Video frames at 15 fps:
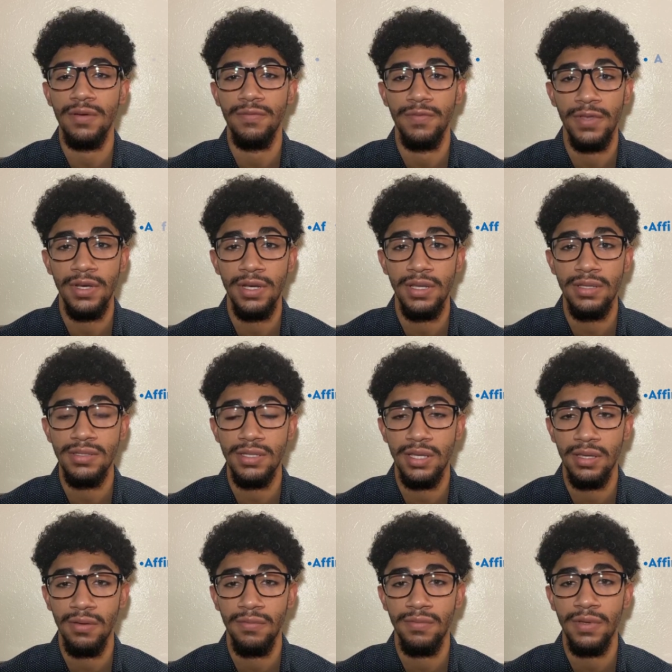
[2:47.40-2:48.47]
affinity to
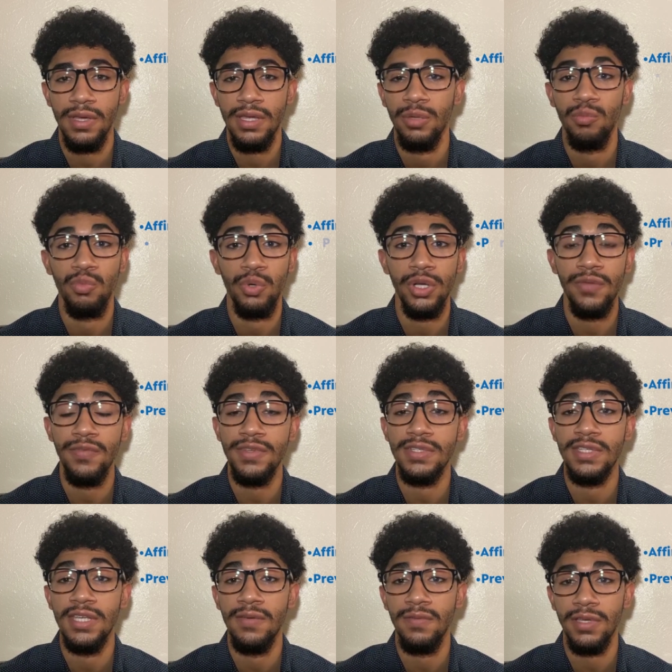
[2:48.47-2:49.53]
give, previous
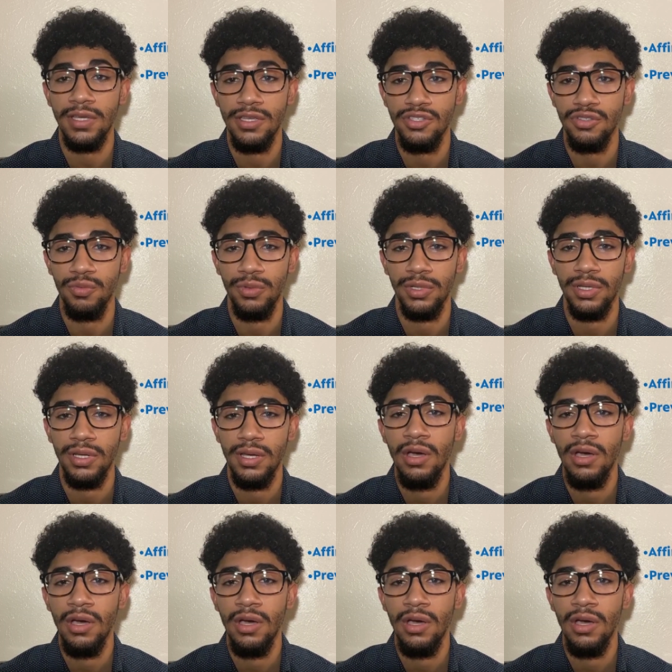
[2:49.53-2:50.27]
giving history,